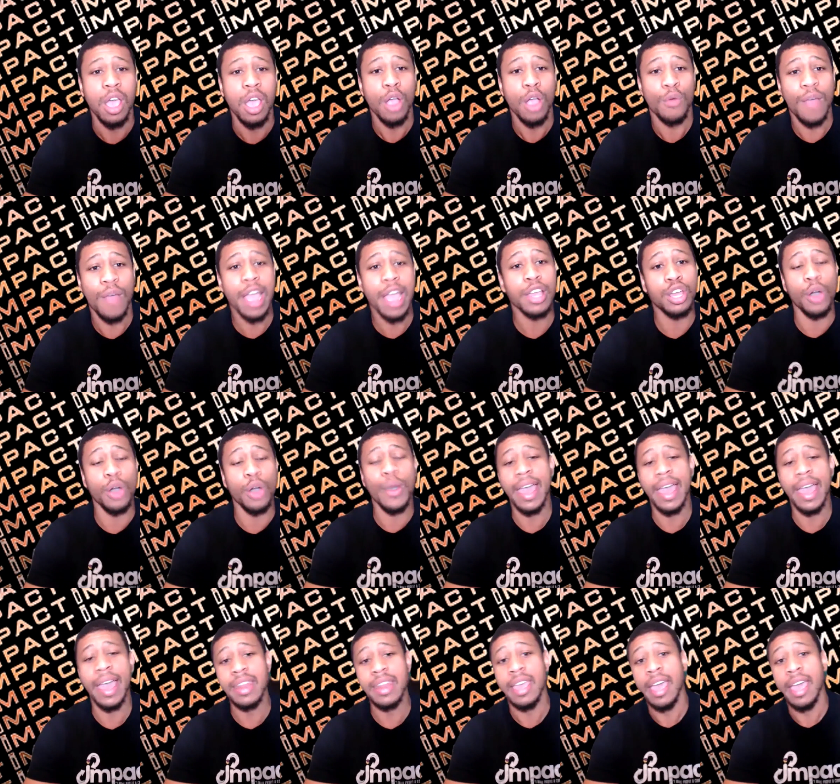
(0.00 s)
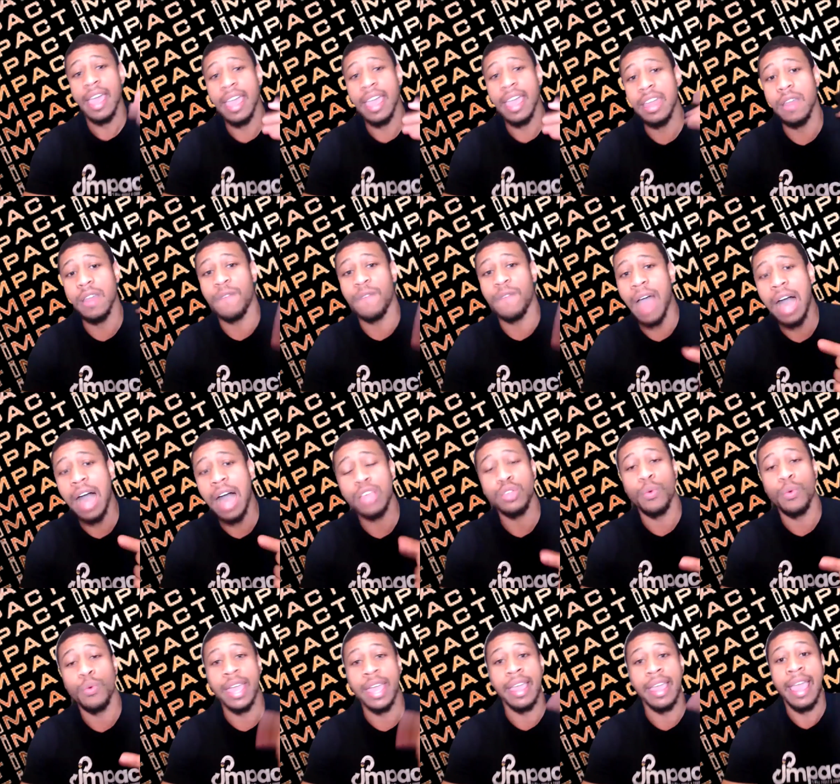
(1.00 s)
Right? Go ahead and
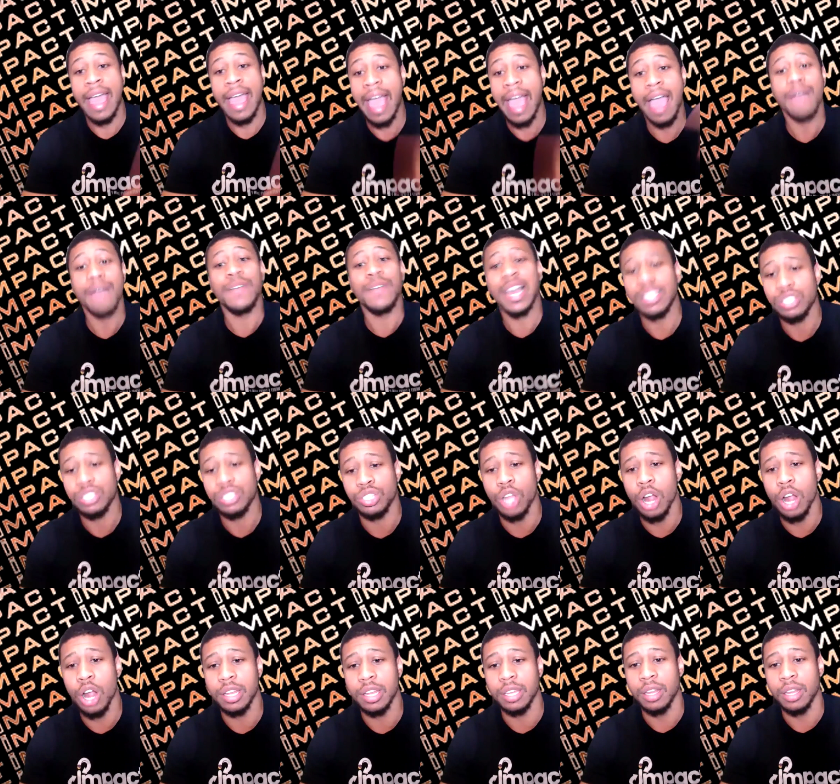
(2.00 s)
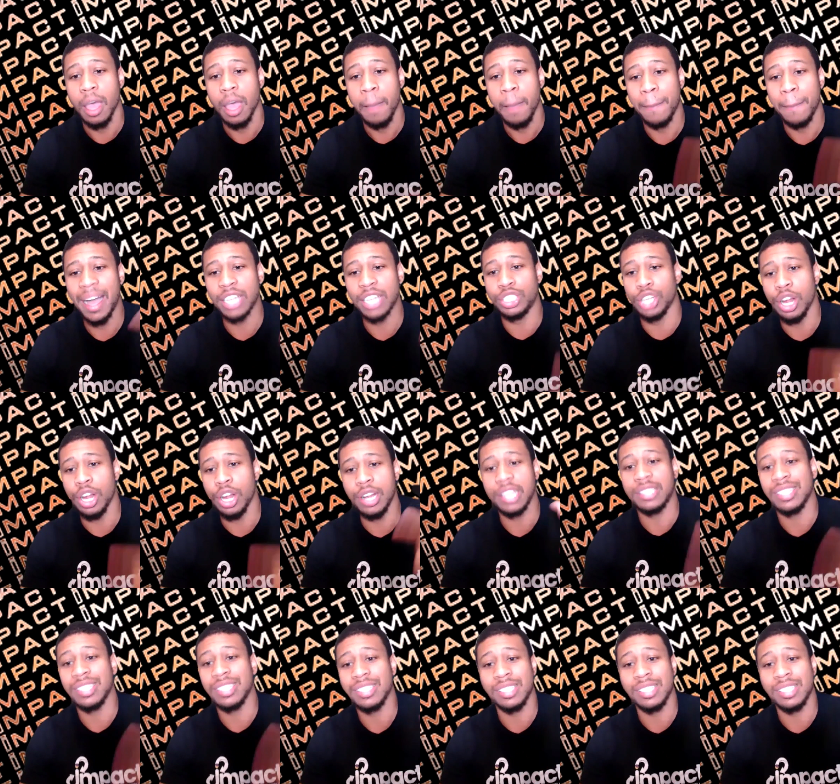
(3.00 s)
evaluate. Have I started my journey
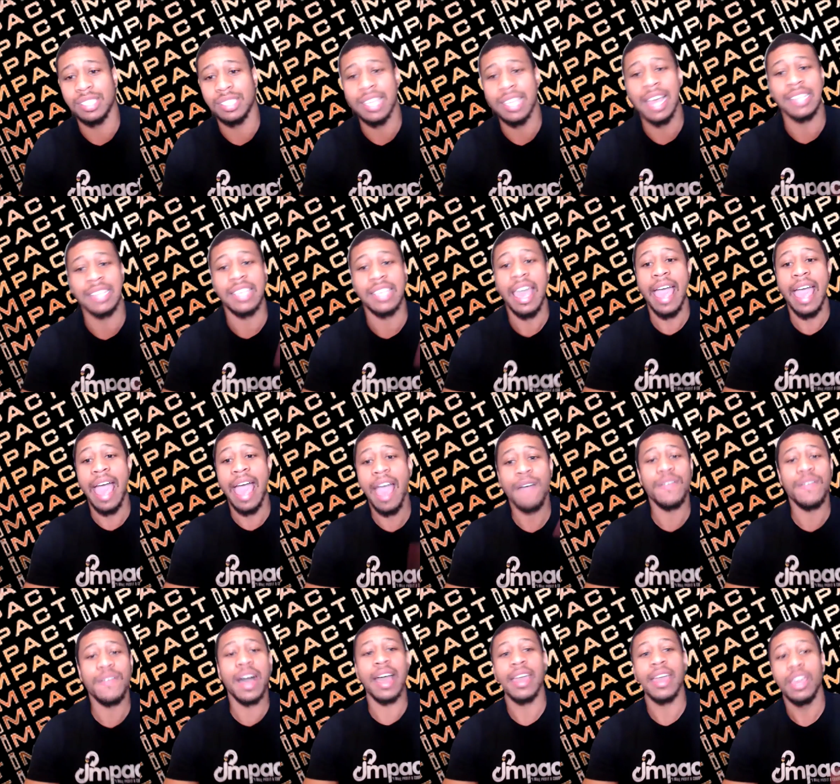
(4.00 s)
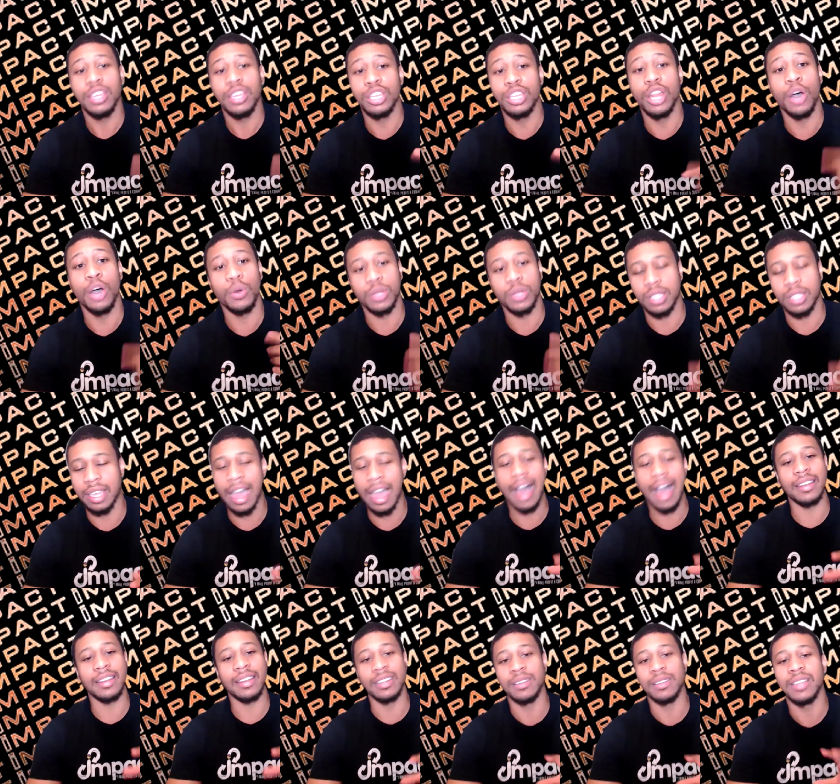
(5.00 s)
to success? Have I,
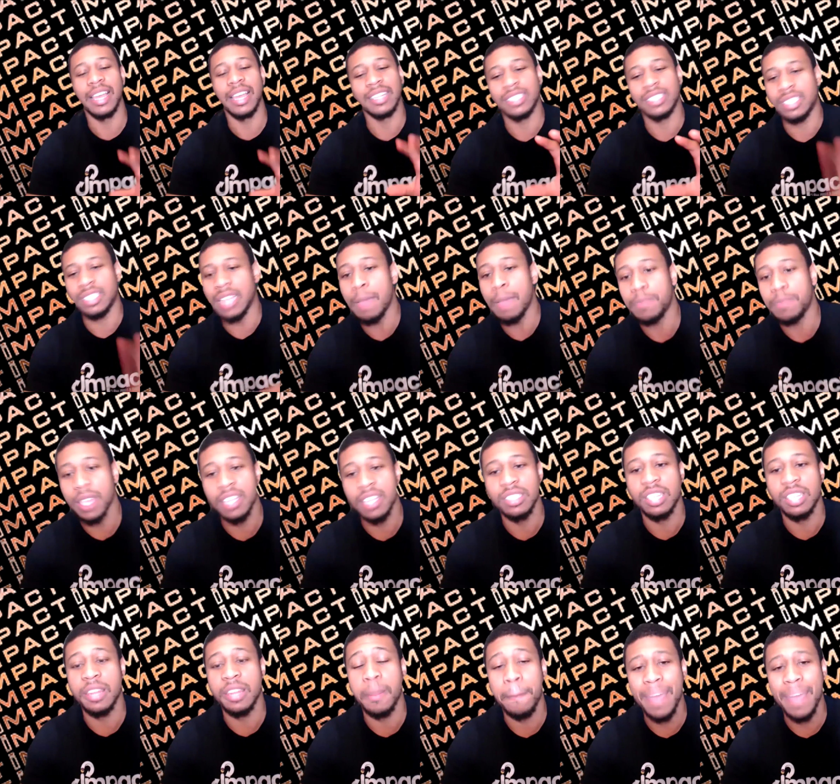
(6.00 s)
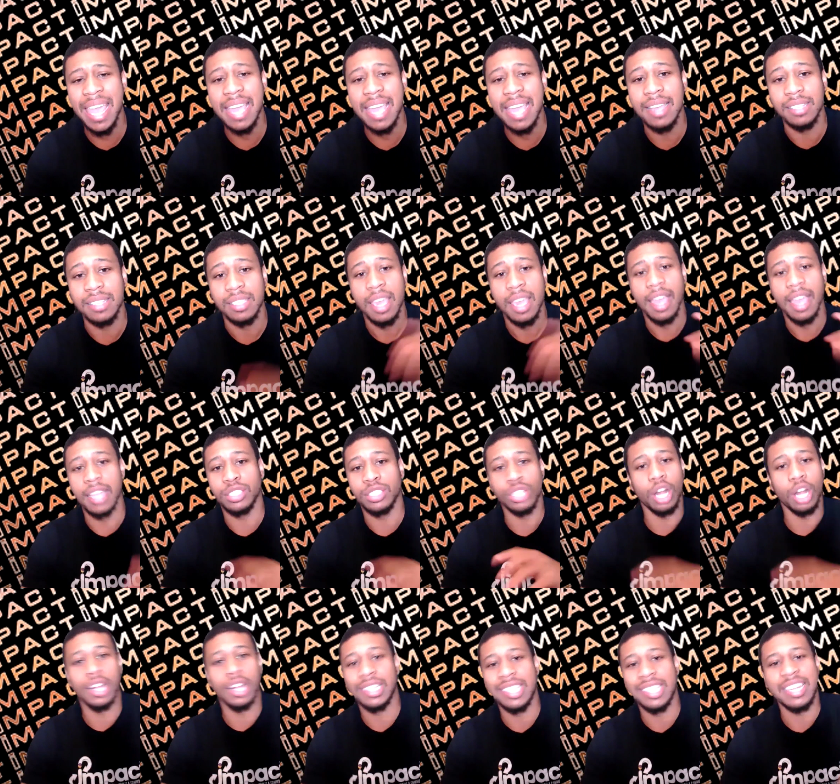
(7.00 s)
gotten and stepped into the maze and
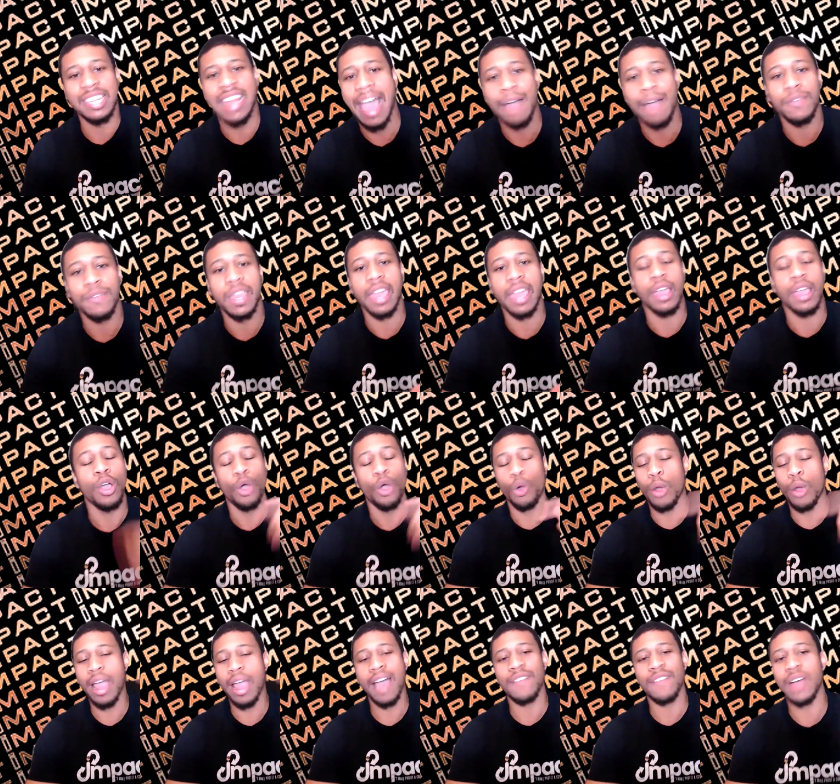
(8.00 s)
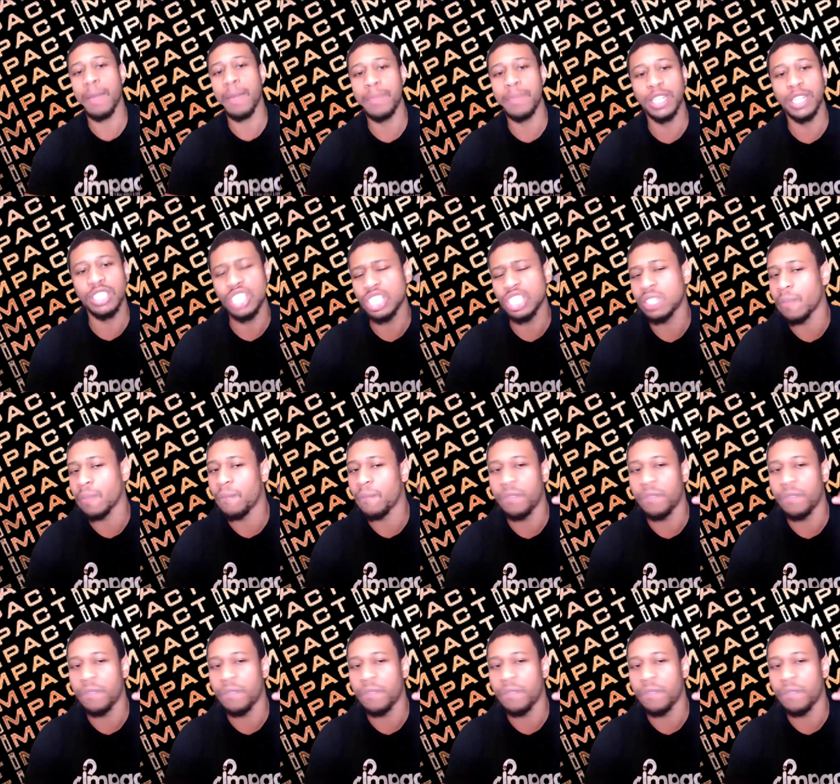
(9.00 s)
started to navigate, or have I been just